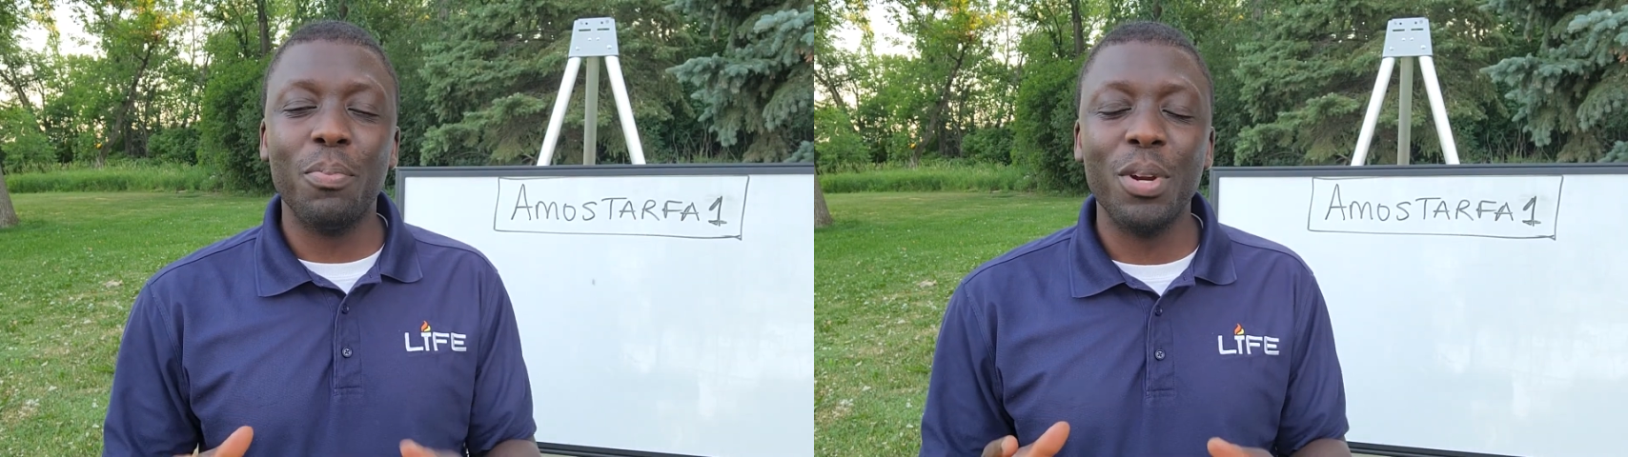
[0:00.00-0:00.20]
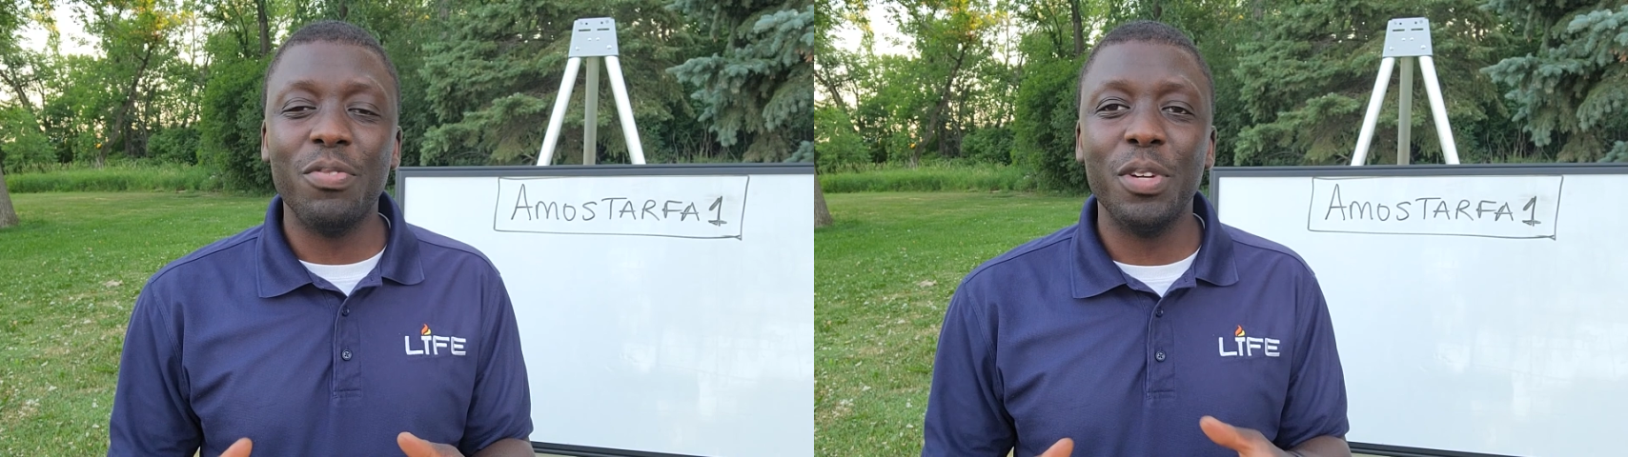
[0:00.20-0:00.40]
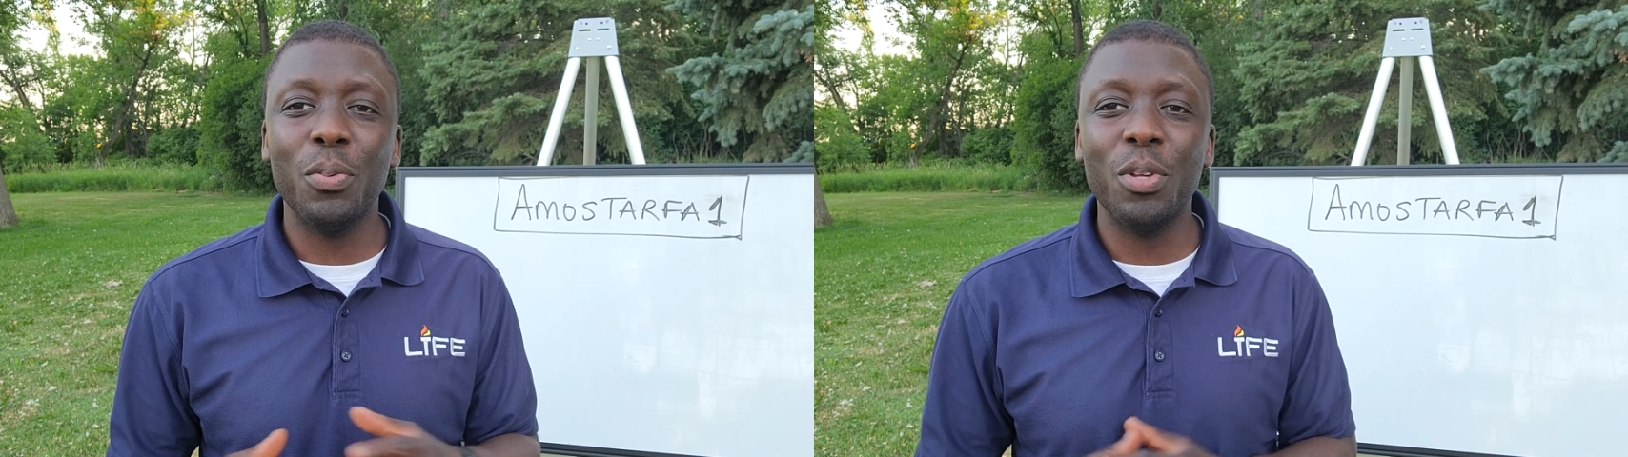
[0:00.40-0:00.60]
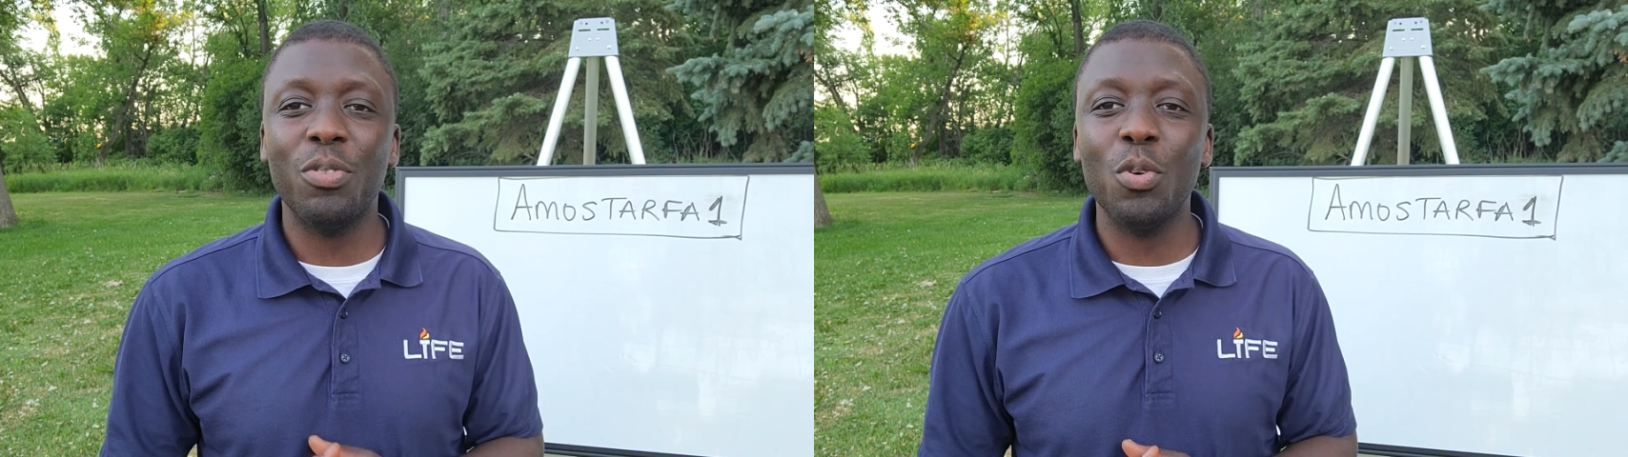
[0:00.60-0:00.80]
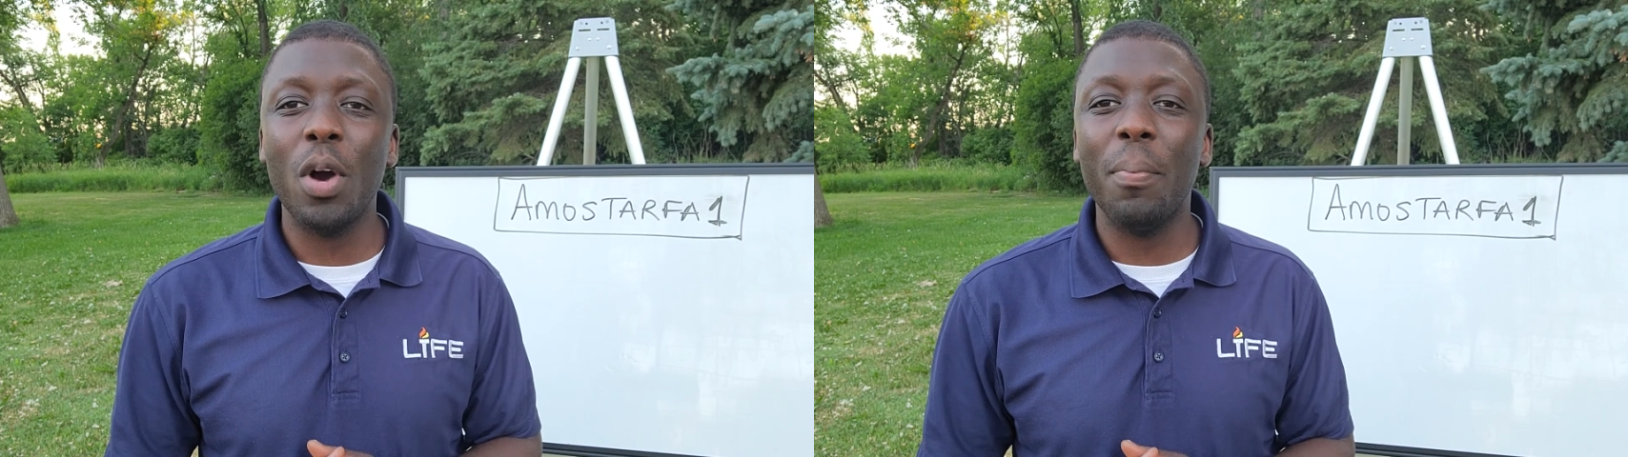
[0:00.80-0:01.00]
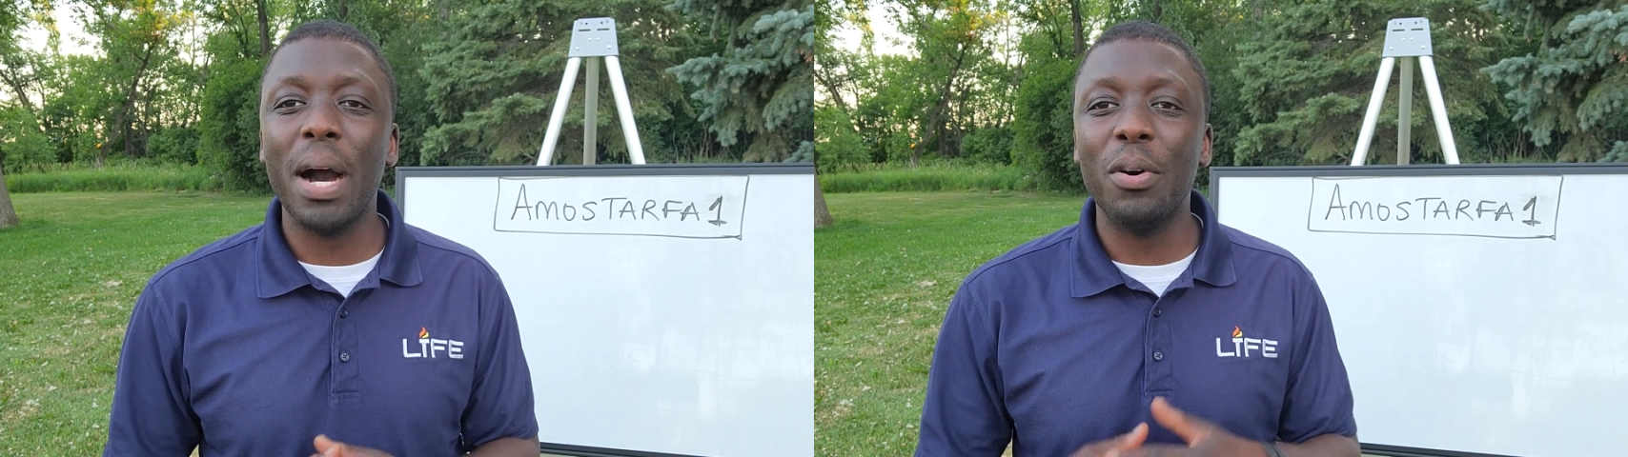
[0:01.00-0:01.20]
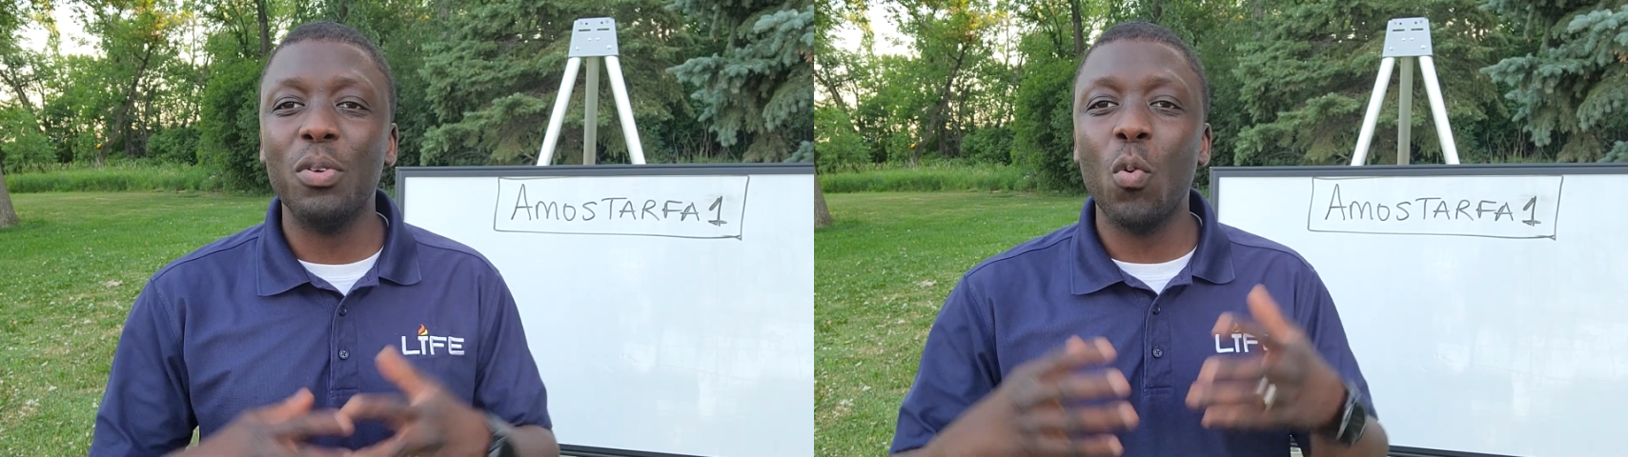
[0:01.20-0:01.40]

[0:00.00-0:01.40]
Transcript: briefly with you about